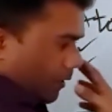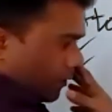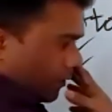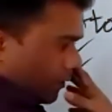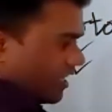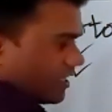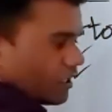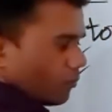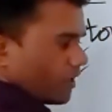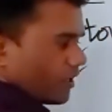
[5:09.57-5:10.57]
here
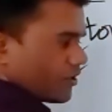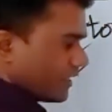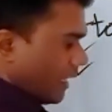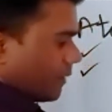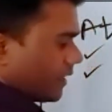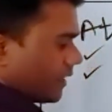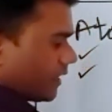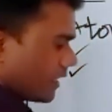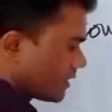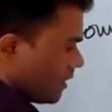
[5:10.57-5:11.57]
low pressure. In that particular
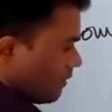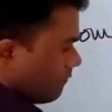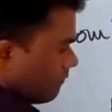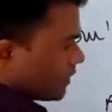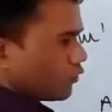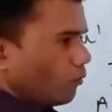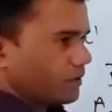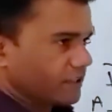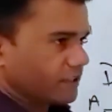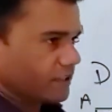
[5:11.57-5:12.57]
case, once you
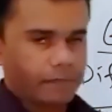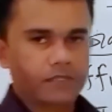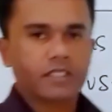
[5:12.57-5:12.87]
open the tap,